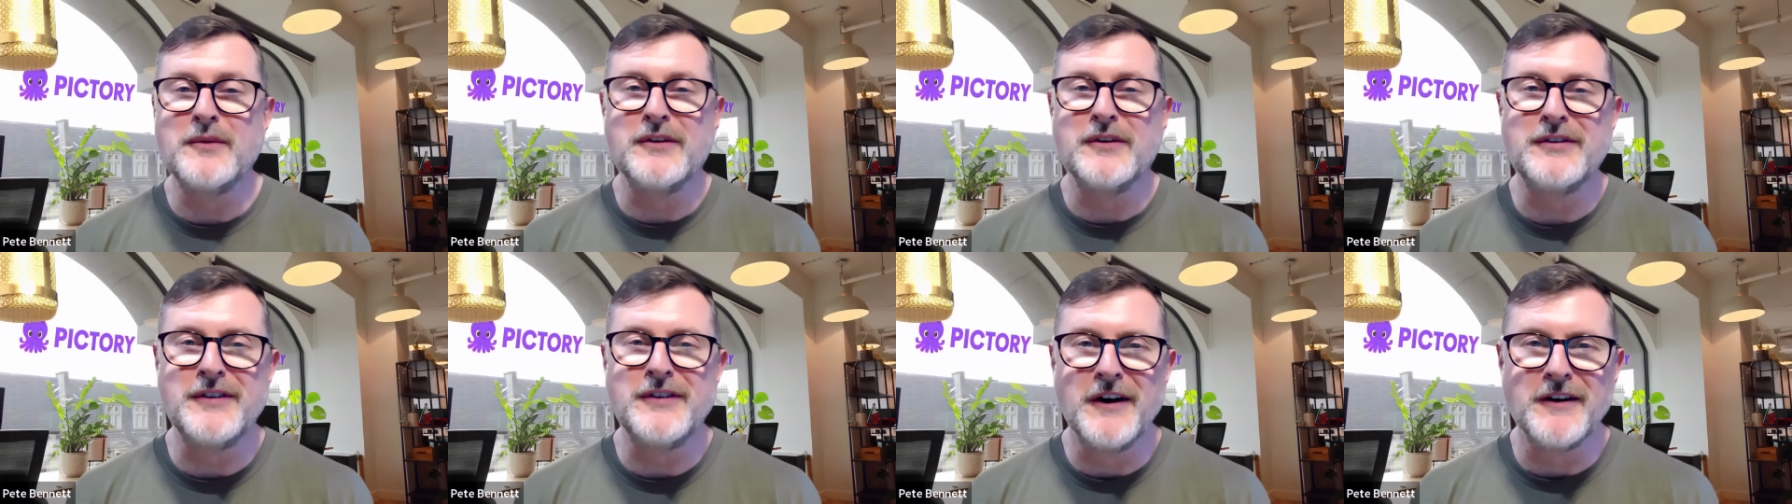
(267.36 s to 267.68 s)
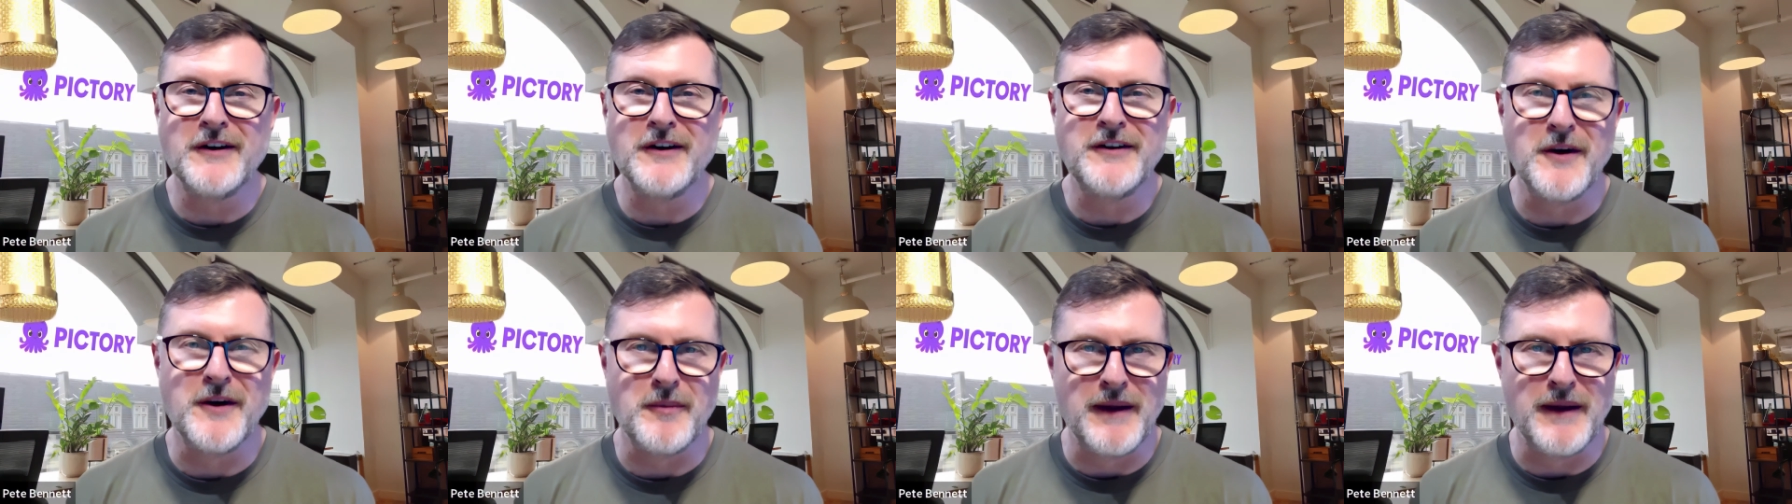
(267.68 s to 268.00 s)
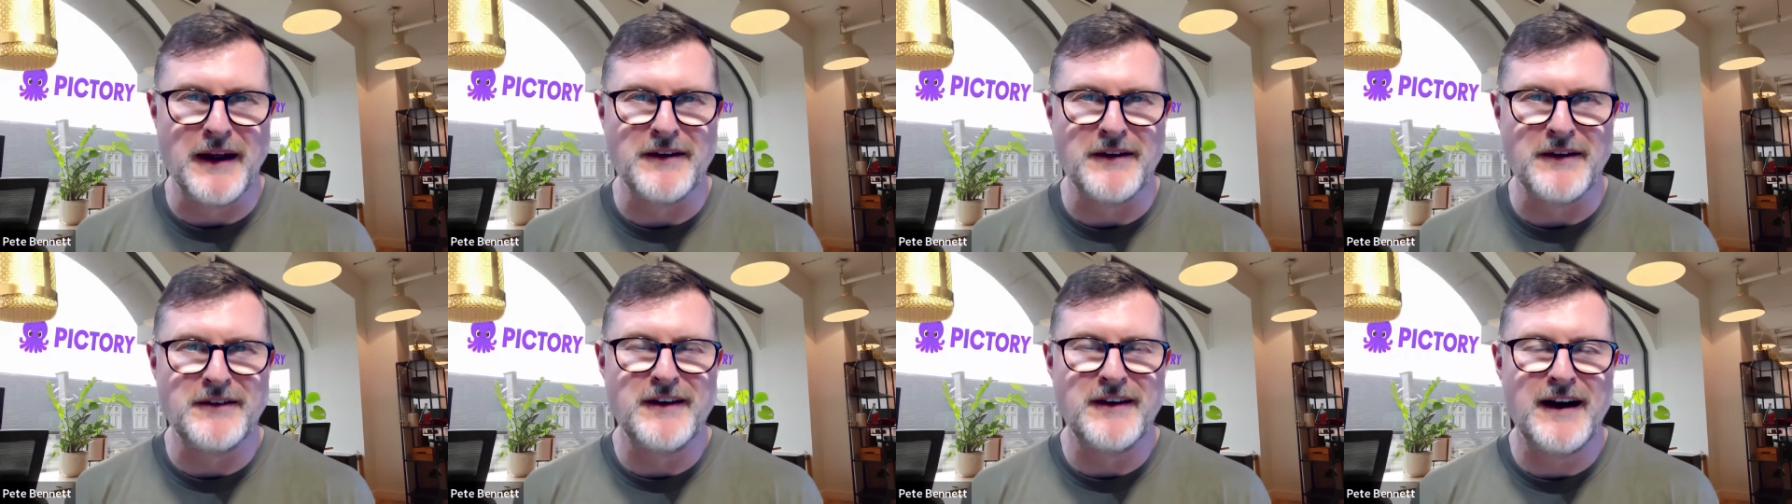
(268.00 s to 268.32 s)
to startup
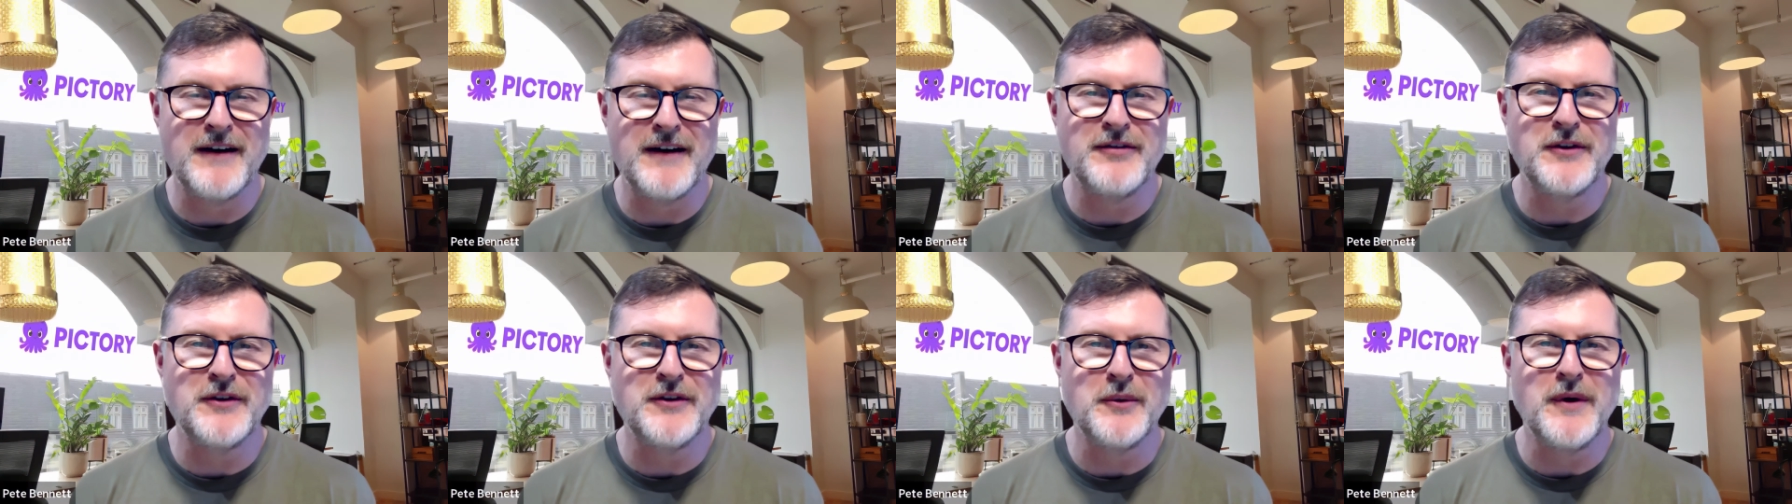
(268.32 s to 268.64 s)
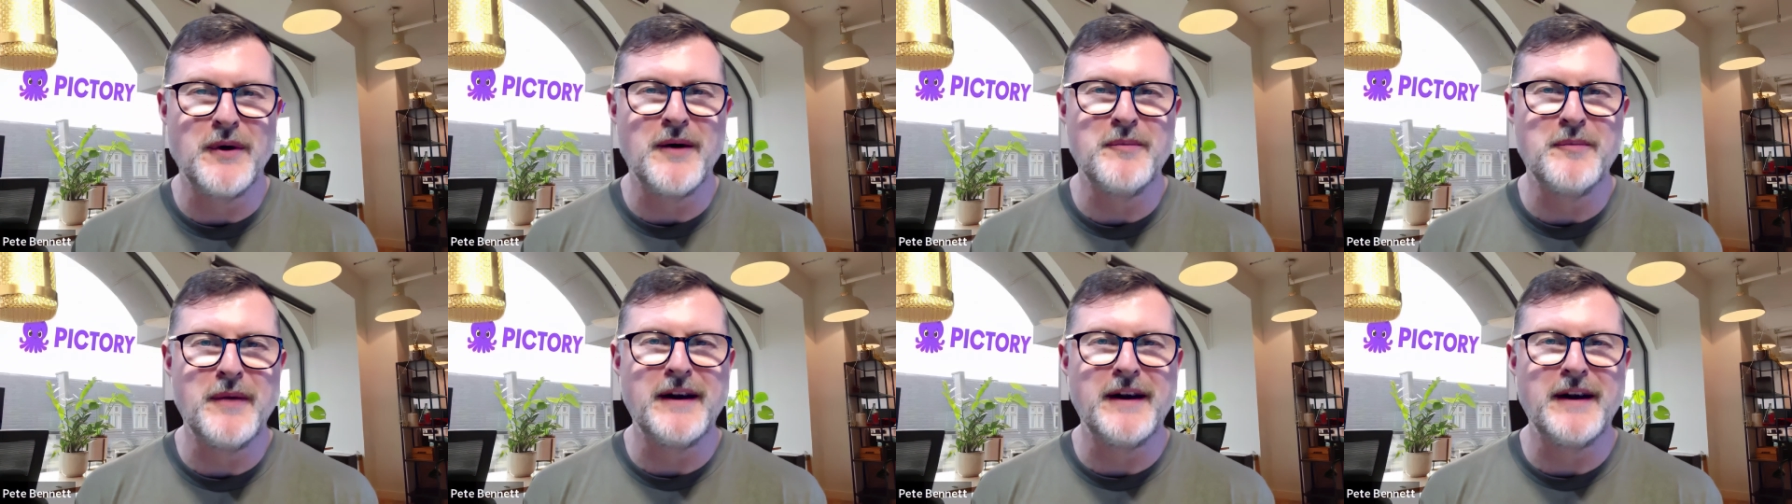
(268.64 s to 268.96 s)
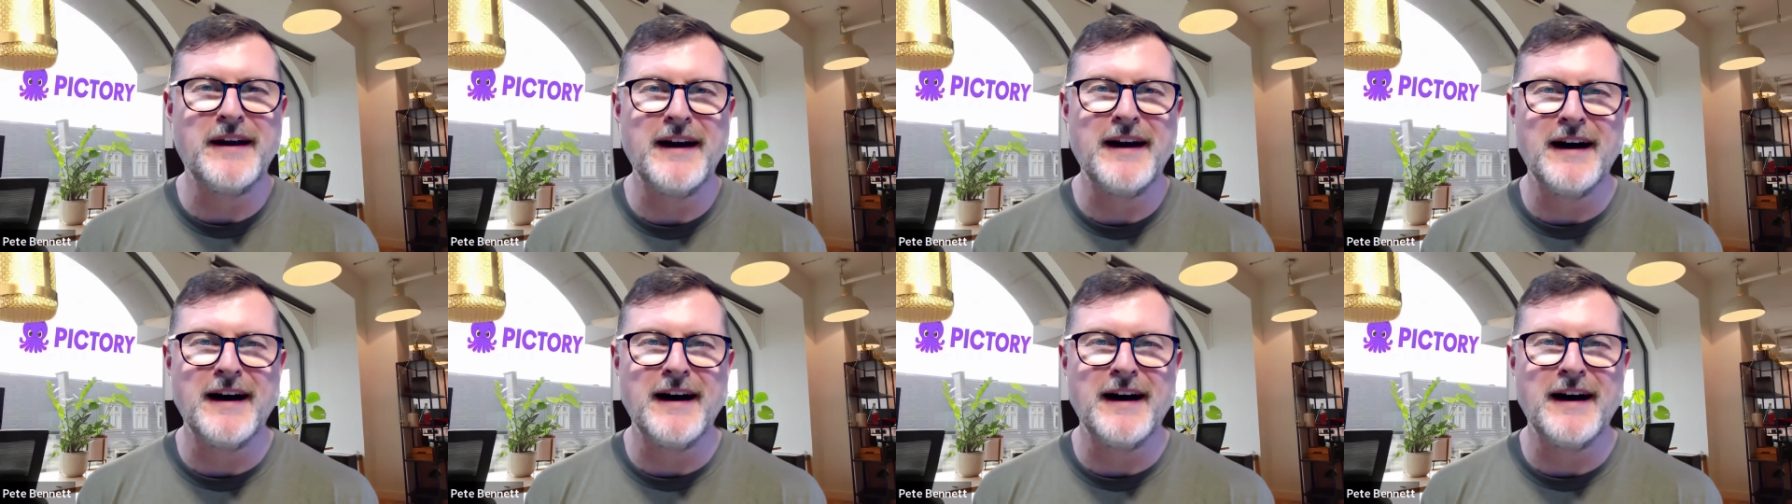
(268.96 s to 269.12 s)
land. You have to wear many